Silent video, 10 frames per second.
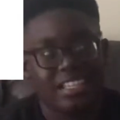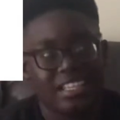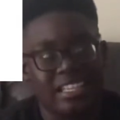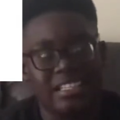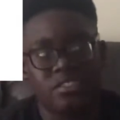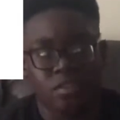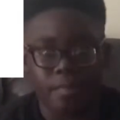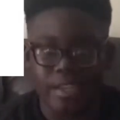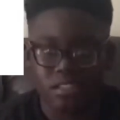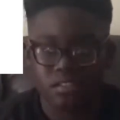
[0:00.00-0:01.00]
he's the
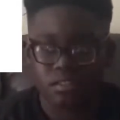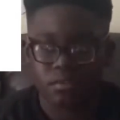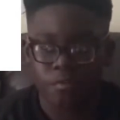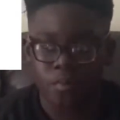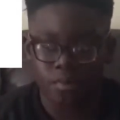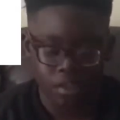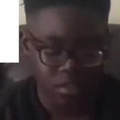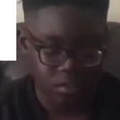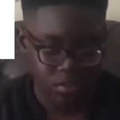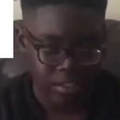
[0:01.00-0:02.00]
best
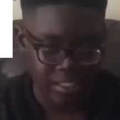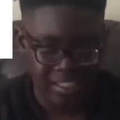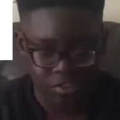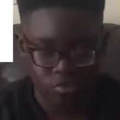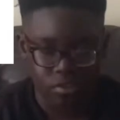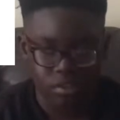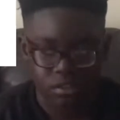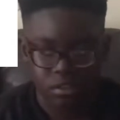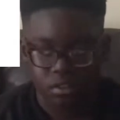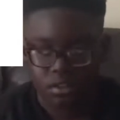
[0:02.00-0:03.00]
footballer in history.
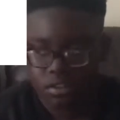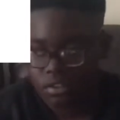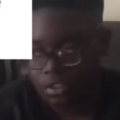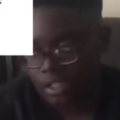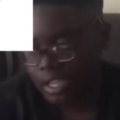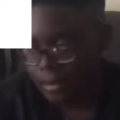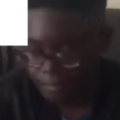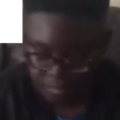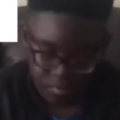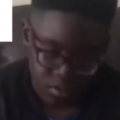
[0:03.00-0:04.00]
So yeah,
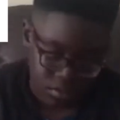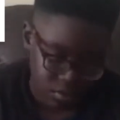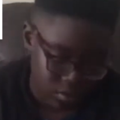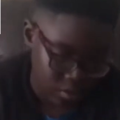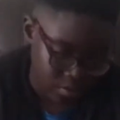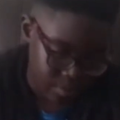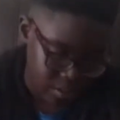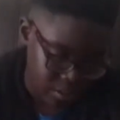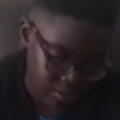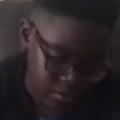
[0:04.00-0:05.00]
Lionel Messi,